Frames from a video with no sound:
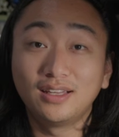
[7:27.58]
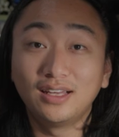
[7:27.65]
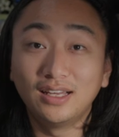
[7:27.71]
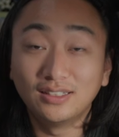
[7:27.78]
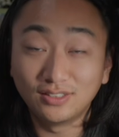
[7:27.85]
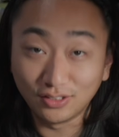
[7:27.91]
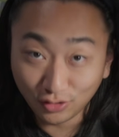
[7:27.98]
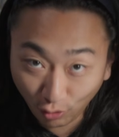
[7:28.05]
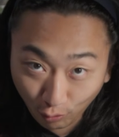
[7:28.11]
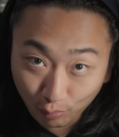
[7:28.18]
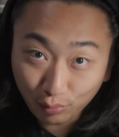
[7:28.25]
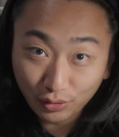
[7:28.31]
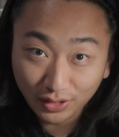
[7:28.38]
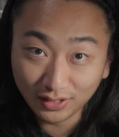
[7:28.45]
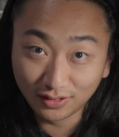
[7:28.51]
is a
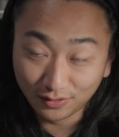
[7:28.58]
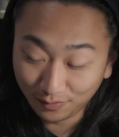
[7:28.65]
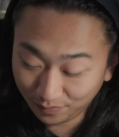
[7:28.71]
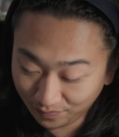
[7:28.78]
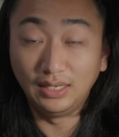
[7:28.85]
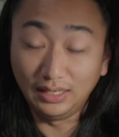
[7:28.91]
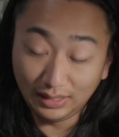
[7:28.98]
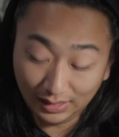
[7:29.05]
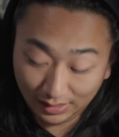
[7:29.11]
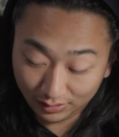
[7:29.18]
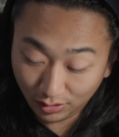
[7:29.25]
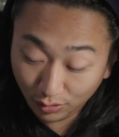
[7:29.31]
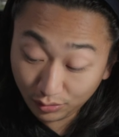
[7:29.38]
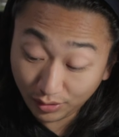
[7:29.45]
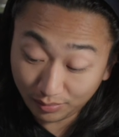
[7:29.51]
no-brainer. And I
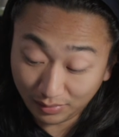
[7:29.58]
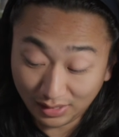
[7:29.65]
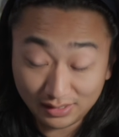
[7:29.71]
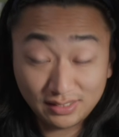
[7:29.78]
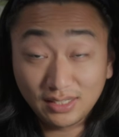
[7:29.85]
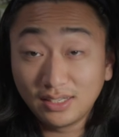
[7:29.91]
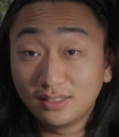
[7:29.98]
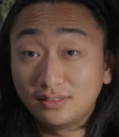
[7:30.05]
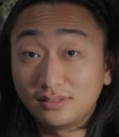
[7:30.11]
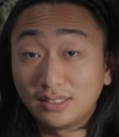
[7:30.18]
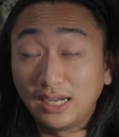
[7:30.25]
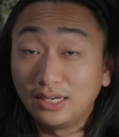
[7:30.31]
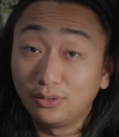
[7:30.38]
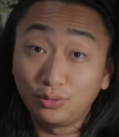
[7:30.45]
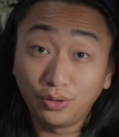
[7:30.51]
told him, I said,
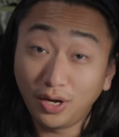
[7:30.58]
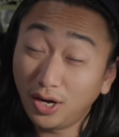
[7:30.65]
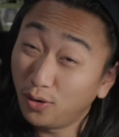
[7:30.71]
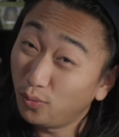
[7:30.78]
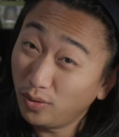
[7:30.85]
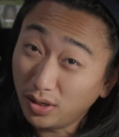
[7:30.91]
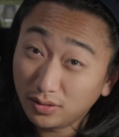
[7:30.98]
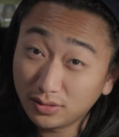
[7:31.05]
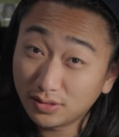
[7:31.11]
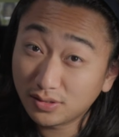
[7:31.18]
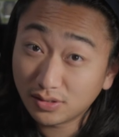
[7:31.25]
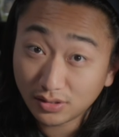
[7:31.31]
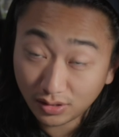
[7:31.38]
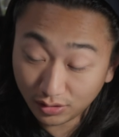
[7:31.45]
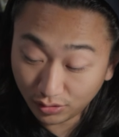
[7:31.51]
I don't know how well this
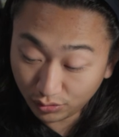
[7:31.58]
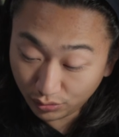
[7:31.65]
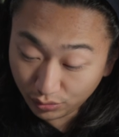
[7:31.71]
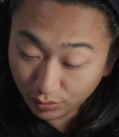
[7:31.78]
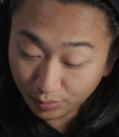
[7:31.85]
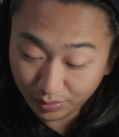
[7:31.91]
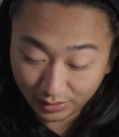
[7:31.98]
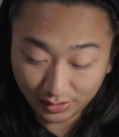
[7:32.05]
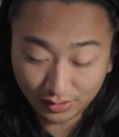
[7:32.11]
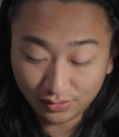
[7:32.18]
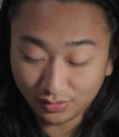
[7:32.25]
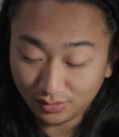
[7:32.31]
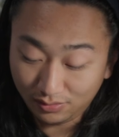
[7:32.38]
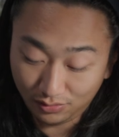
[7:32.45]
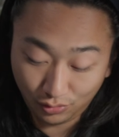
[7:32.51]
is gonna do because
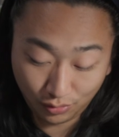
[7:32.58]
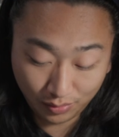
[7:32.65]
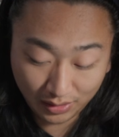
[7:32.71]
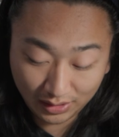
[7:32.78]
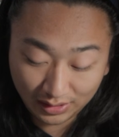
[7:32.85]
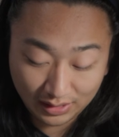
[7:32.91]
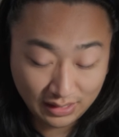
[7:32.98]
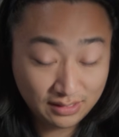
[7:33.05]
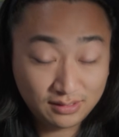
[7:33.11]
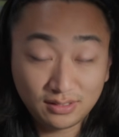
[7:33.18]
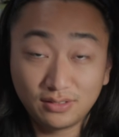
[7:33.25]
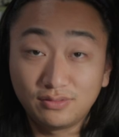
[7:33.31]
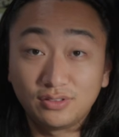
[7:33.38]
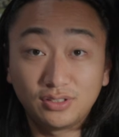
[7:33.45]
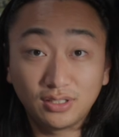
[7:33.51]
nobody has
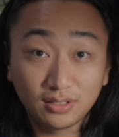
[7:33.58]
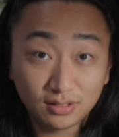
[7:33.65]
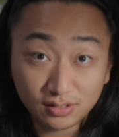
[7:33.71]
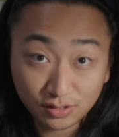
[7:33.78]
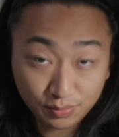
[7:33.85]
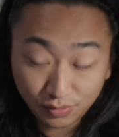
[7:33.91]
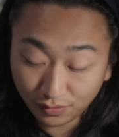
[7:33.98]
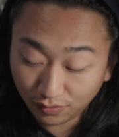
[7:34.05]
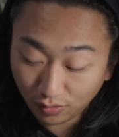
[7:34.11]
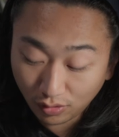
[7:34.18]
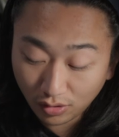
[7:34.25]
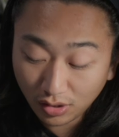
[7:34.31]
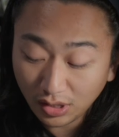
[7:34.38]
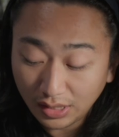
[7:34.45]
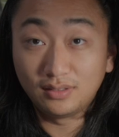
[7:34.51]
ever done this
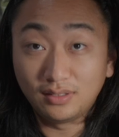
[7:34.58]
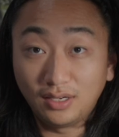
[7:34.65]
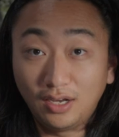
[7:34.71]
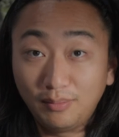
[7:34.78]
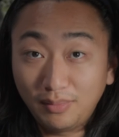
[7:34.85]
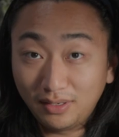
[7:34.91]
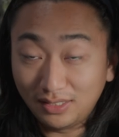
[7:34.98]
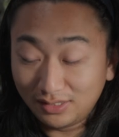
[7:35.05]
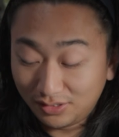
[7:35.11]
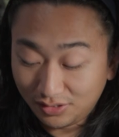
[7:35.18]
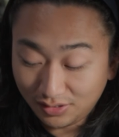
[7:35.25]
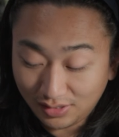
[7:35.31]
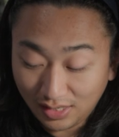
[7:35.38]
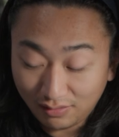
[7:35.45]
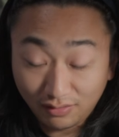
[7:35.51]
before. And how about let's
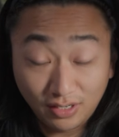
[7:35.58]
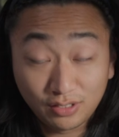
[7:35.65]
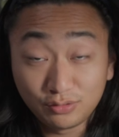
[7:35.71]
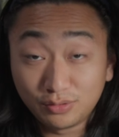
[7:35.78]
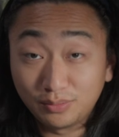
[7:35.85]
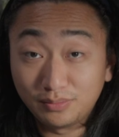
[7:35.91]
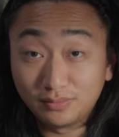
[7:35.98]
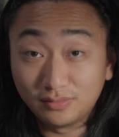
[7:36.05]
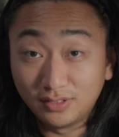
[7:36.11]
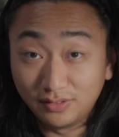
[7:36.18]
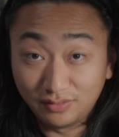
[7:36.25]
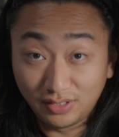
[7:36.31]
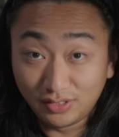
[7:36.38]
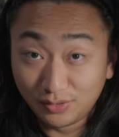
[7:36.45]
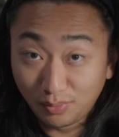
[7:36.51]
just have 100
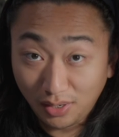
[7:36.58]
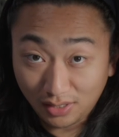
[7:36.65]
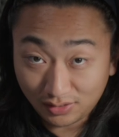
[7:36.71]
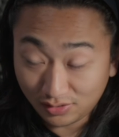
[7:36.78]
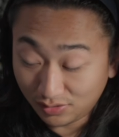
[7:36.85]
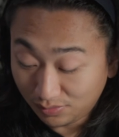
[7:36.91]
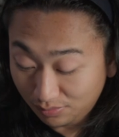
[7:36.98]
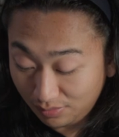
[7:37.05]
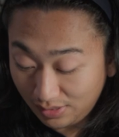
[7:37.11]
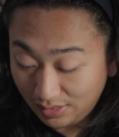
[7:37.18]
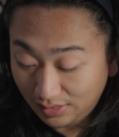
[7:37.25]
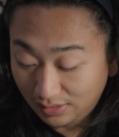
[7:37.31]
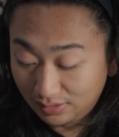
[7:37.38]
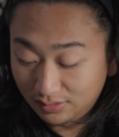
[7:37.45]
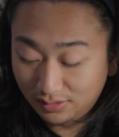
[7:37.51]
of these boxes
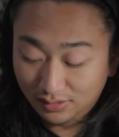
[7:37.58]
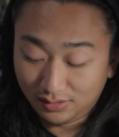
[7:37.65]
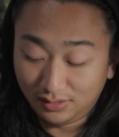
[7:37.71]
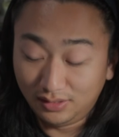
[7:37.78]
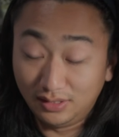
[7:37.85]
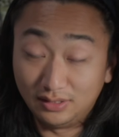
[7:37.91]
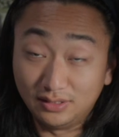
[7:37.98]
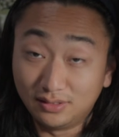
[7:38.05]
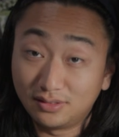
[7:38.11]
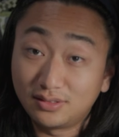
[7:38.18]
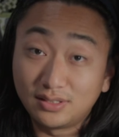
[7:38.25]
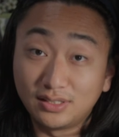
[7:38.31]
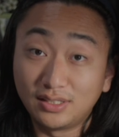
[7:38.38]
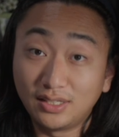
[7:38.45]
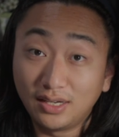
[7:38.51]
made and then
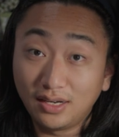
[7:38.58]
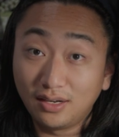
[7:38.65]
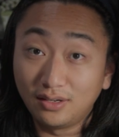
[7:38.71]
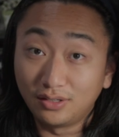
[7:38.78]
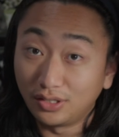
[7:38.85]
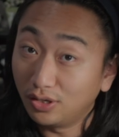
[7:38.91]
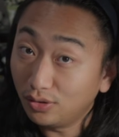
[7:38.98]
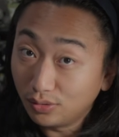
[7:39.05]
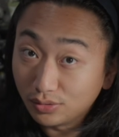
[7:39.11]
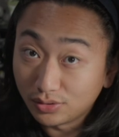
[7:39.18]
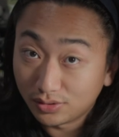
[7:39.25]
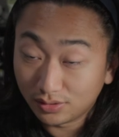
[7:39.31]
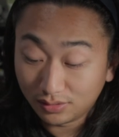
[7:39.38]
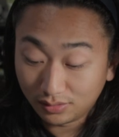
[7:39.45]
see how it goes.